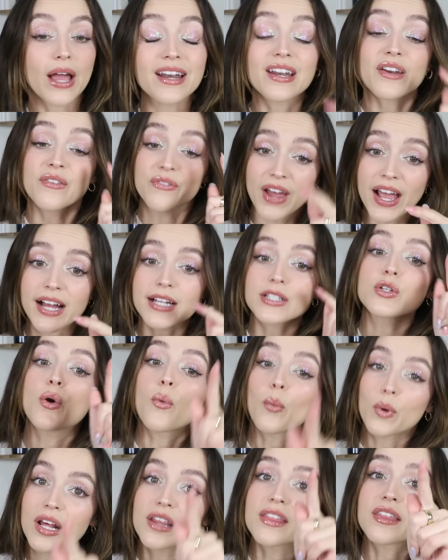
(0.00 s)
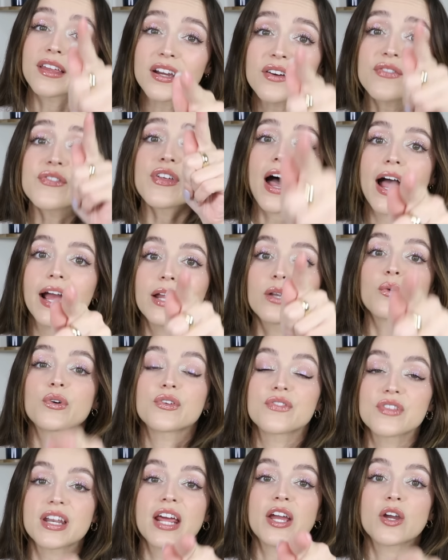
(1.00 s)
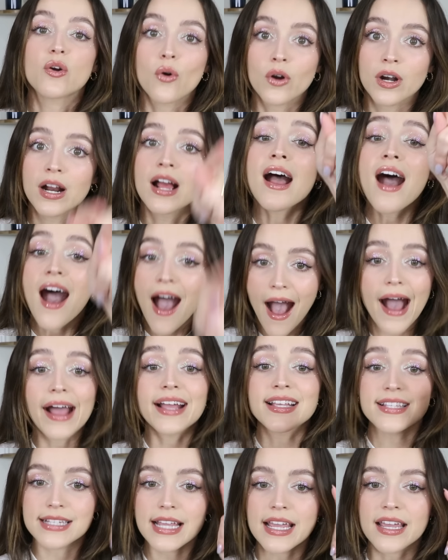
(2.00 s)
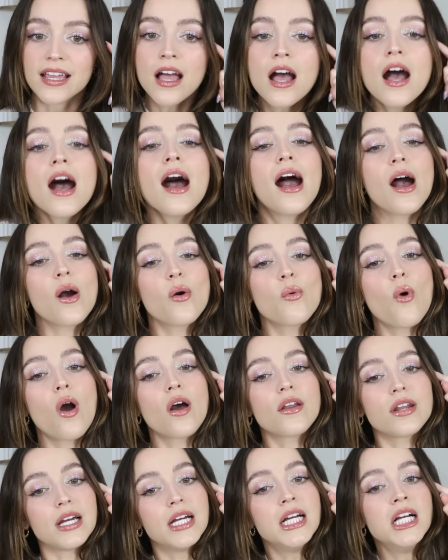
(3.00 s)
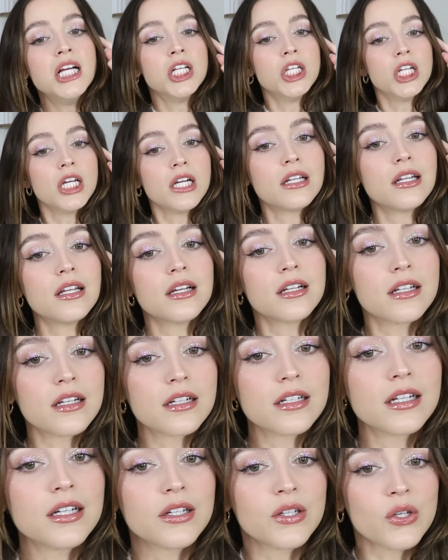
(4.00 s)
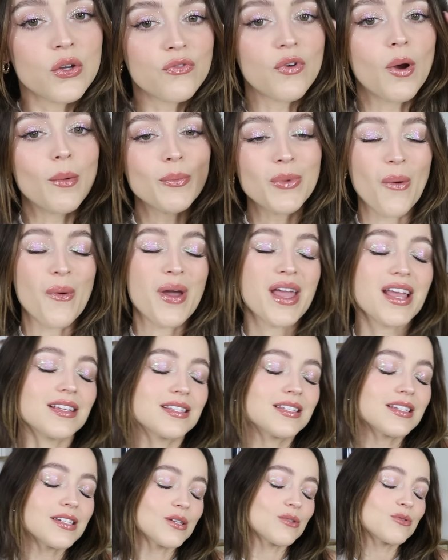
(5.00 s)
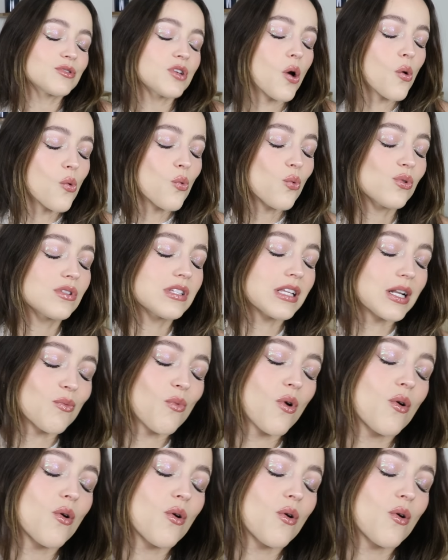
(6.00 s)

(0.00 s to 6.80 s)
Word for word: And in fact, when I think of the High Lord of the Night Court, I sing, I wanna lick, lick, lick, lick you from your head to your toes, and I